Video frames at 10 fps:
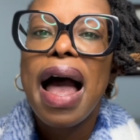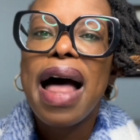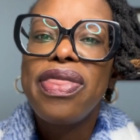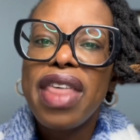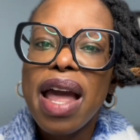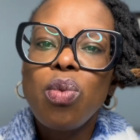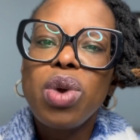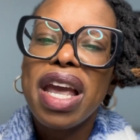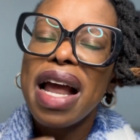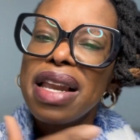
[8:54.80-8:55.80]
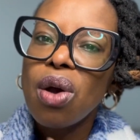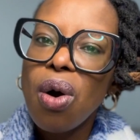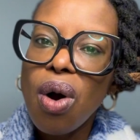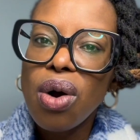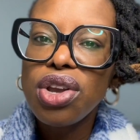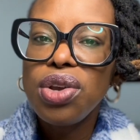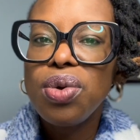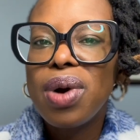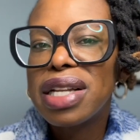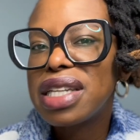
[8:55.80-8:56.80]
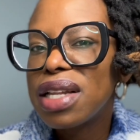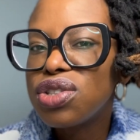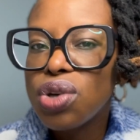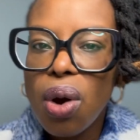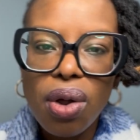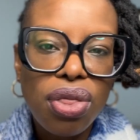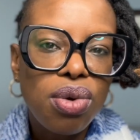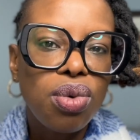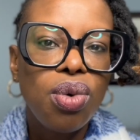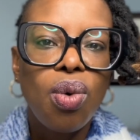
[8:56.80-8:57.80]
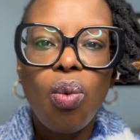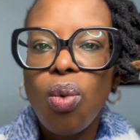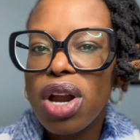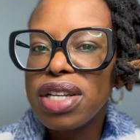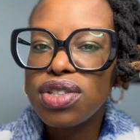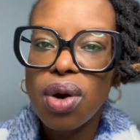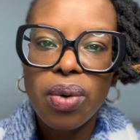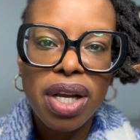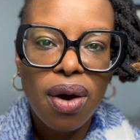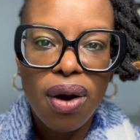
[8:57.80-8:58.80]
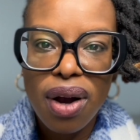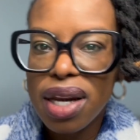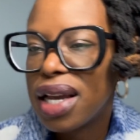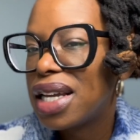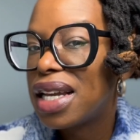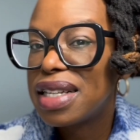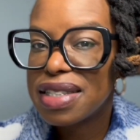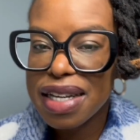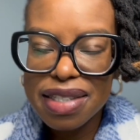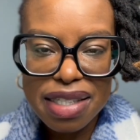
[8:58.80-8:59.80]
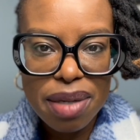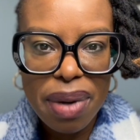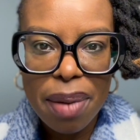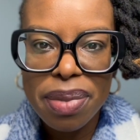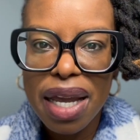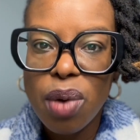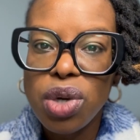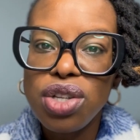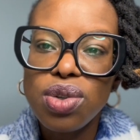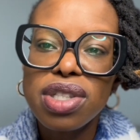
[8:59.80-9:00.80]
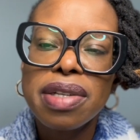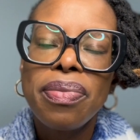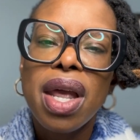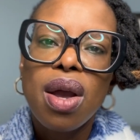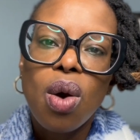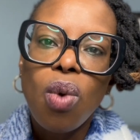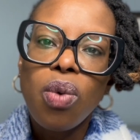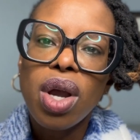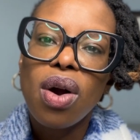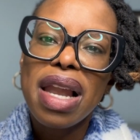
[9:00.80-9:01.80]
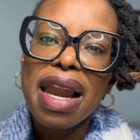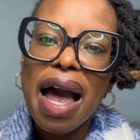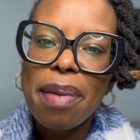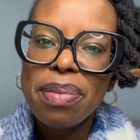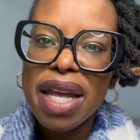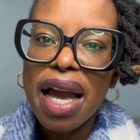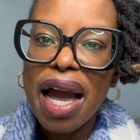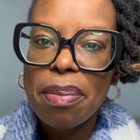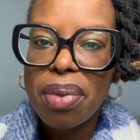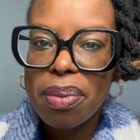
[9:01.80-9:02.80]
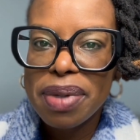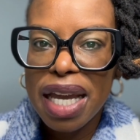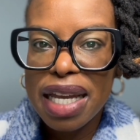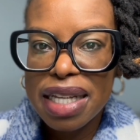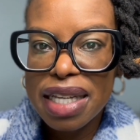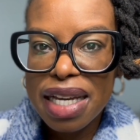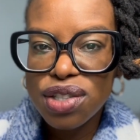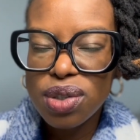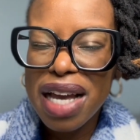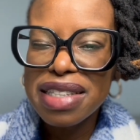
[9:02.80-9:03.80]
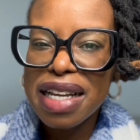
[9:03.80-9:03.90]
And then we can call you and then talk through what is going on. Is there sleep apnea? We use what we call an apnea hypopnea index. So that's